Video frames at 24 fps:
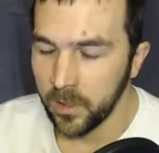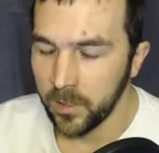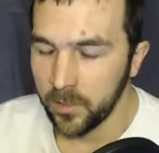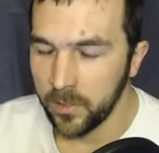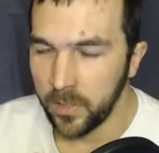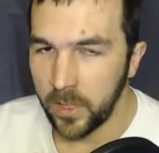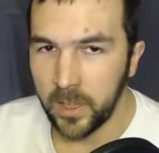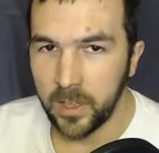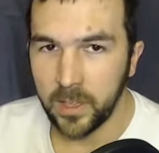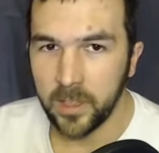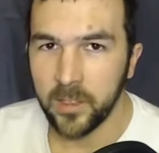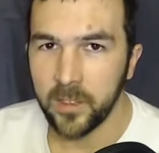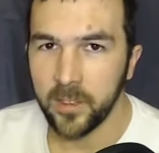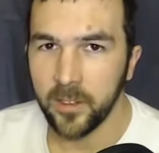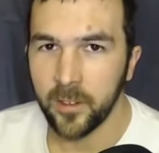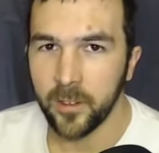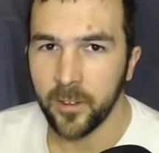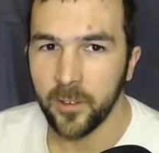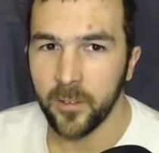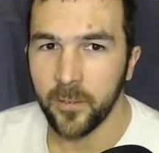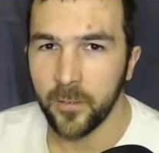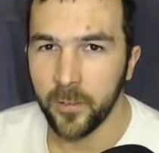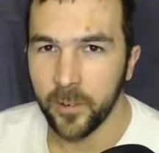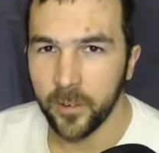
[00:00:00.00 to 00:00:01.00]
Thank you
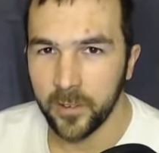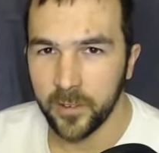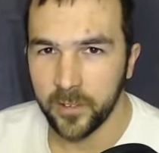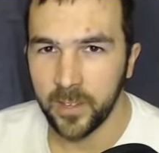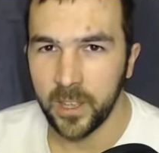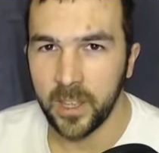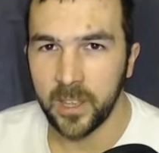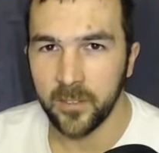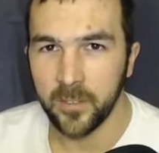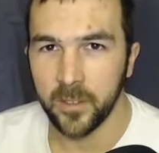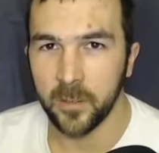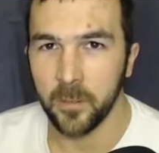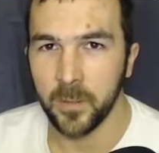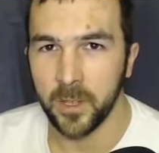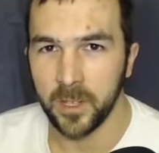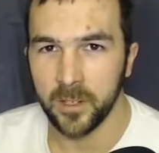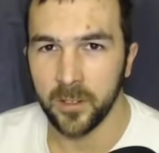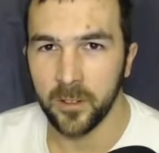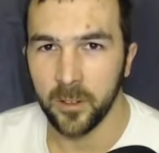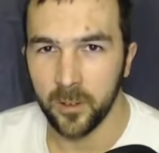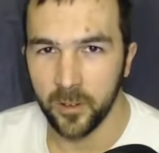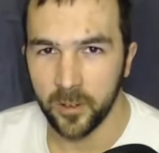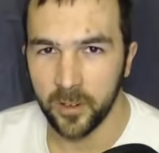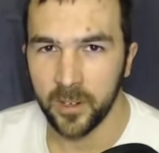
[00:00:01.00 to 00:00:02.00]
for saving me,
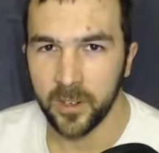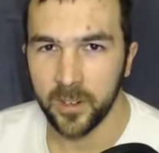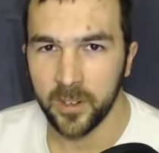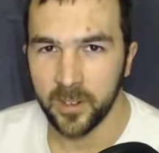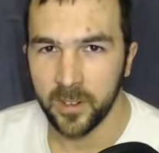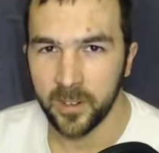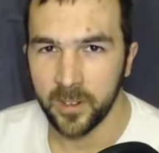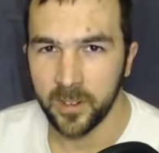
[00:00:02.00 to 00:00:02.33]
Lord.